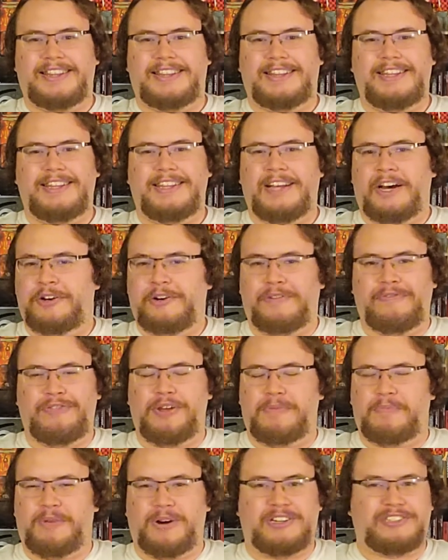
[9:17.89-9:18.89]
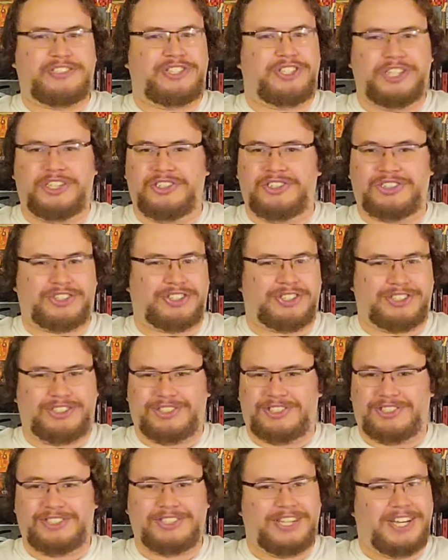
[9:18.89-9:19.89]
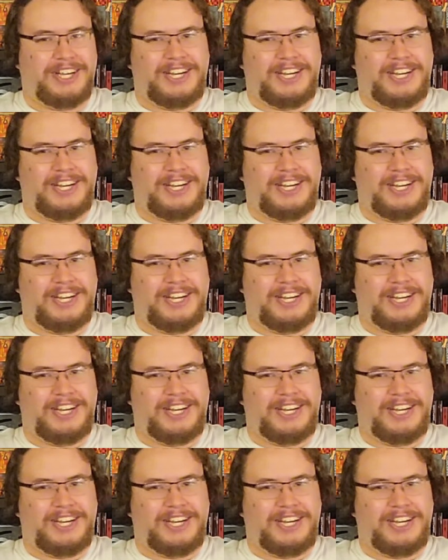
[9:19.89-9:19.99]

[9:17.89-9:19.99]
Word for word: None of them are gingers.